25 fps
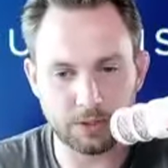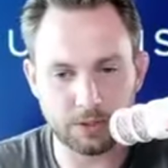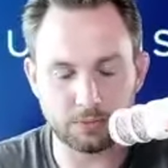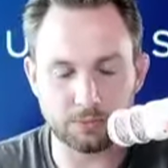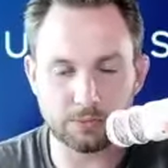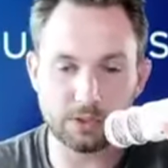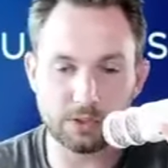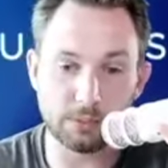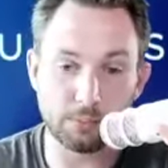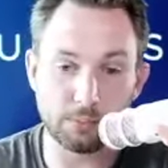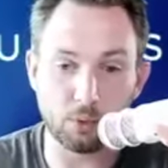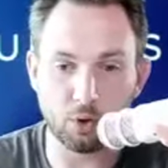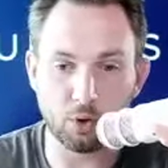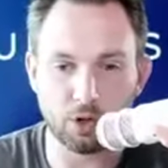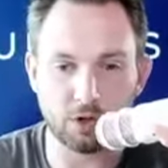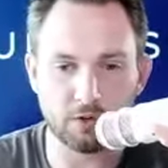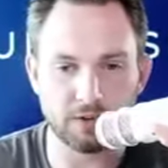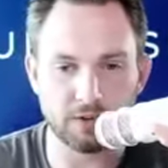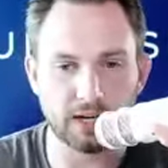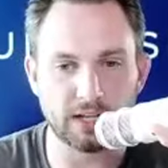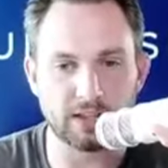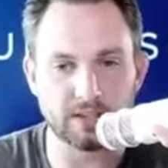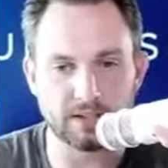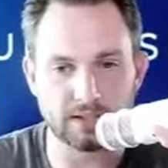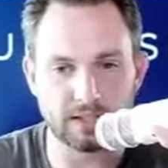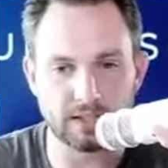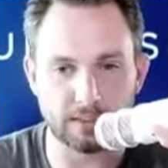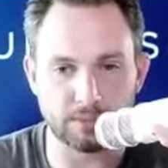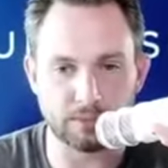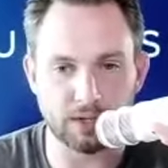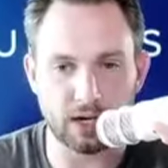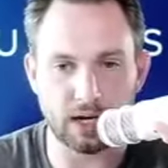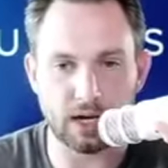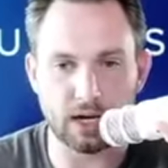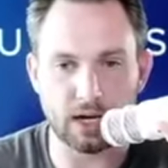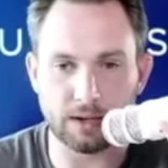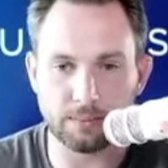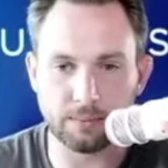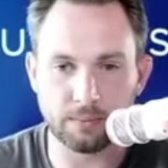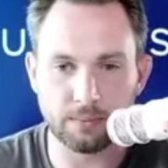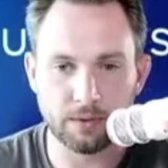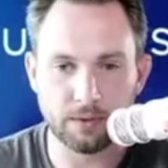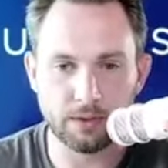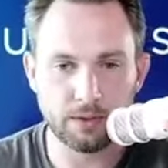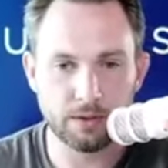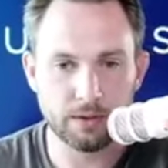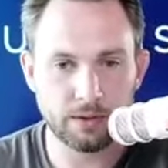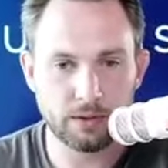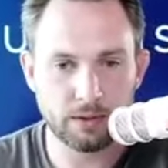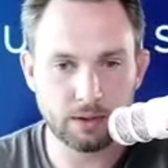supportive, and at the same time,
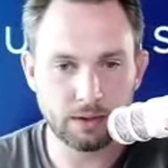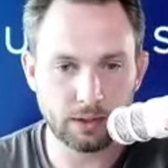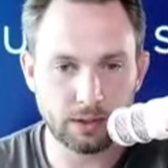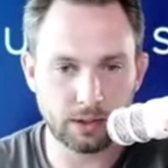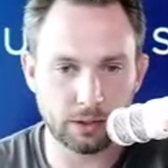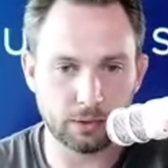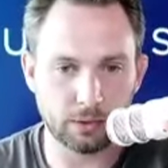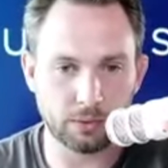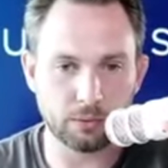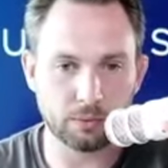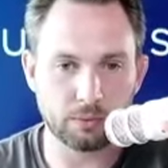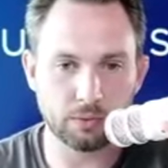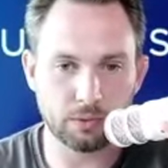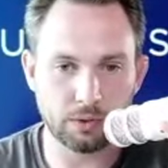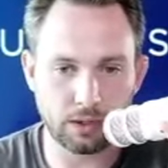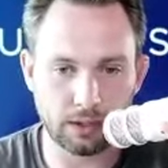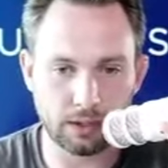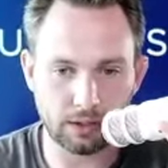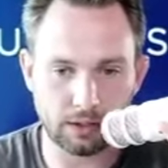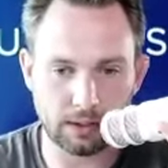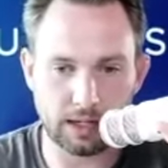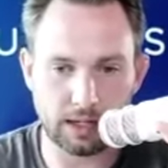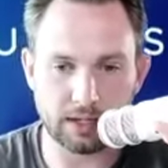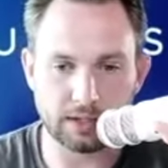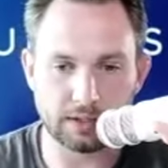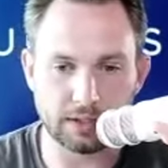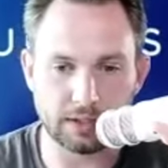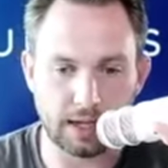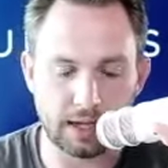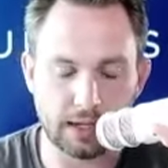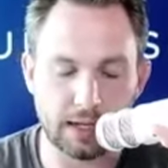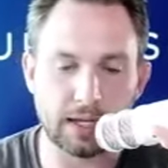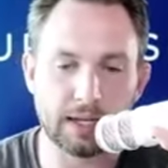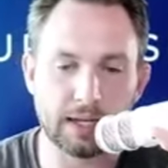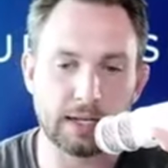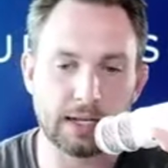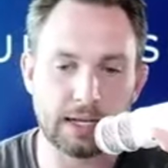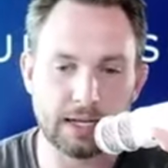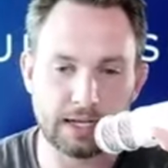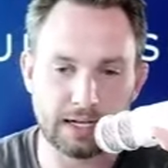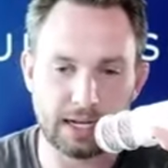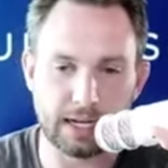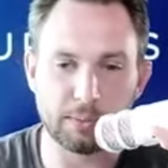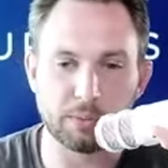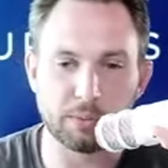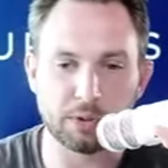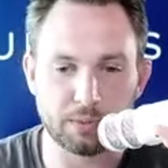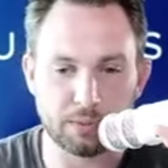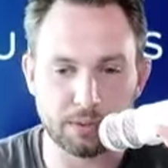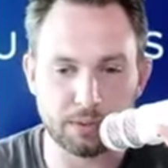
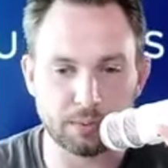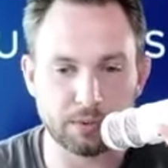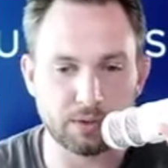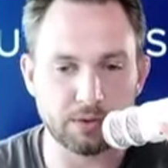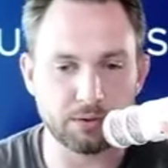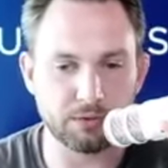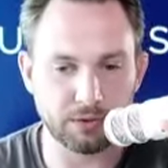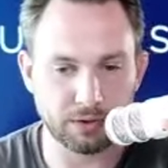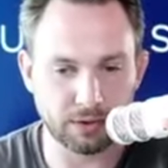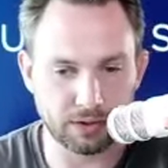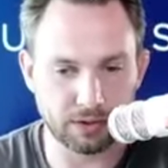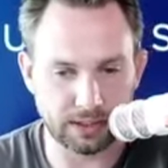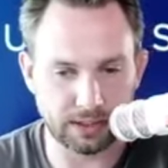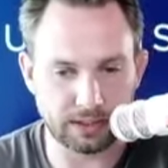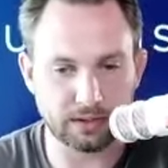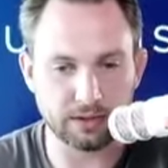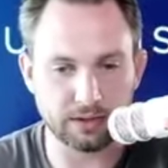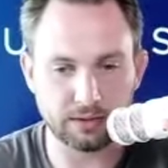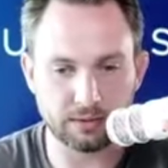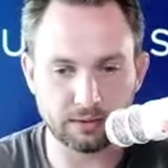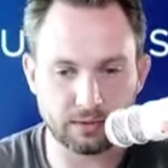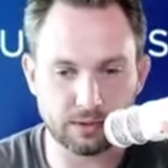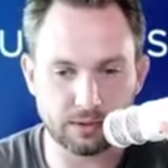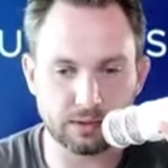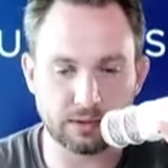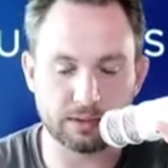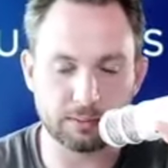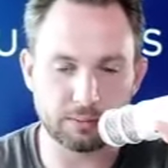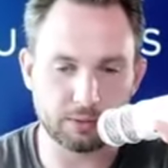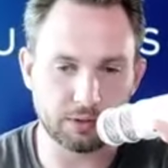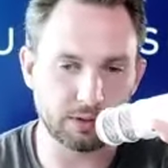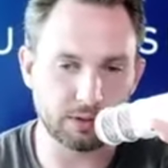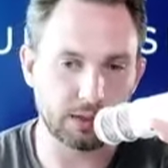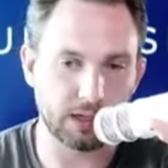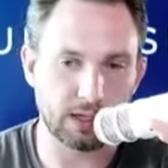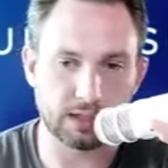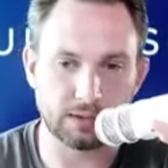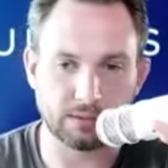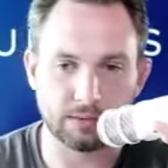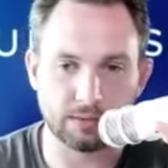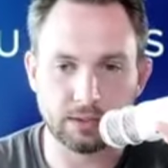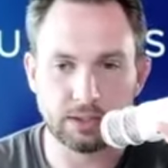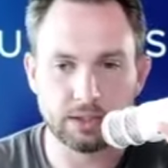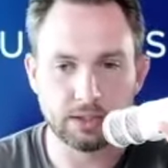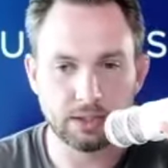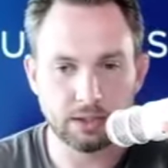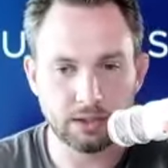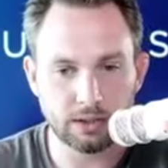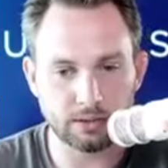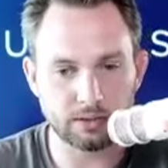enables people to feel like they're able to kind of,
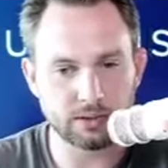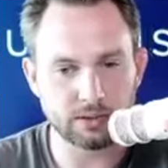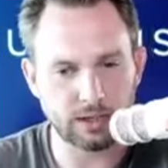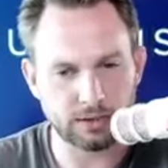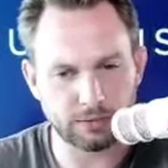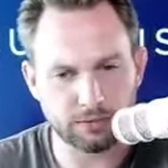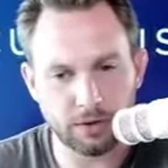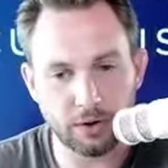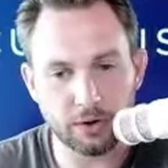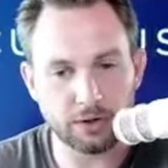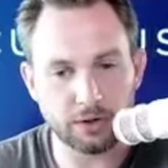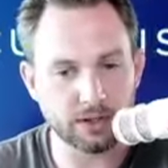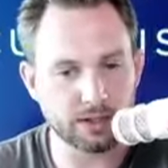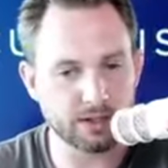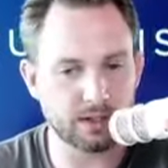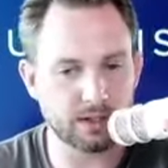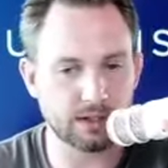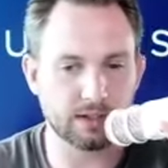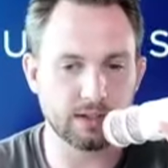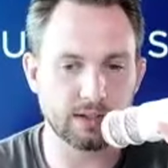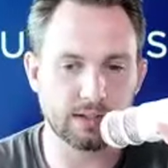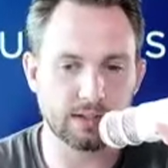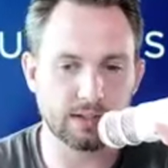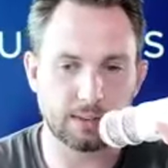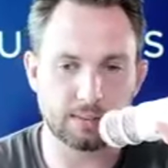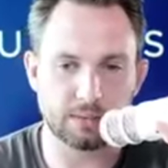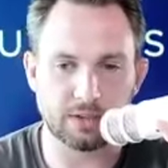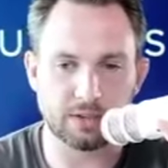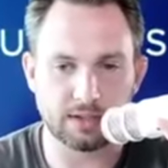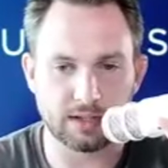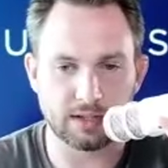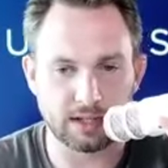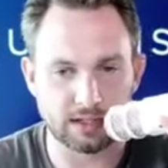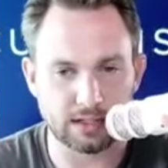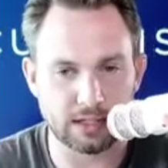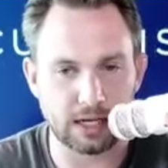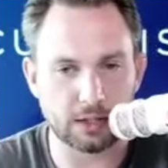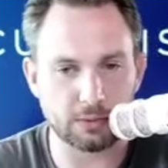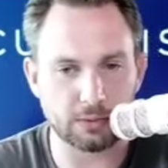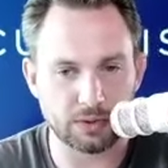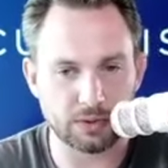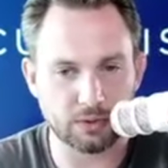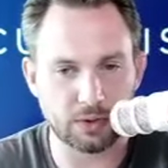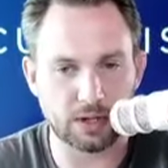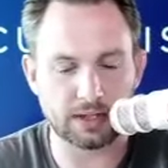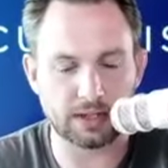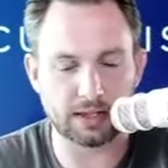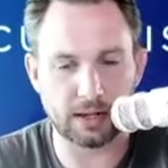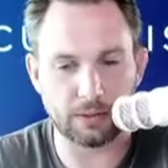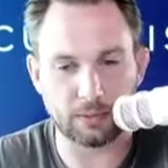stay focused, and these types of things. How do we
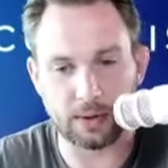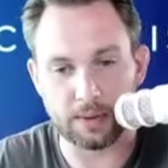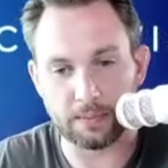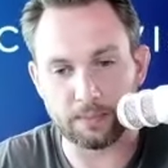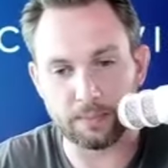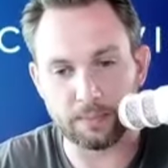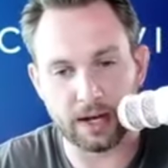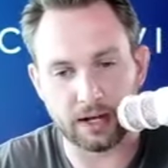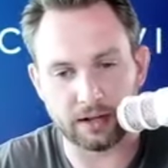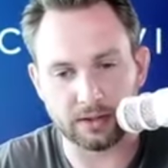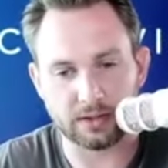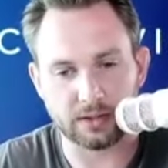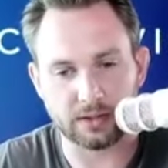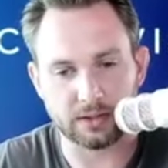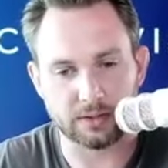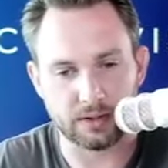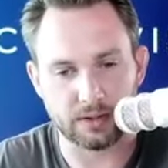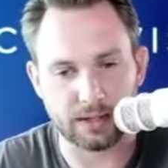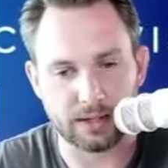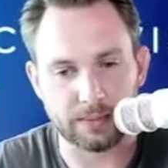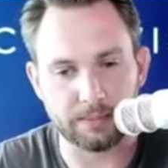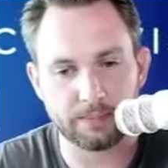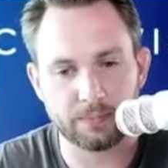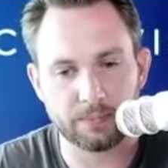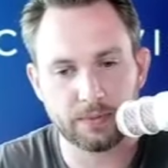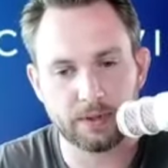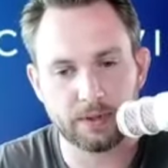strike that right balance? Right.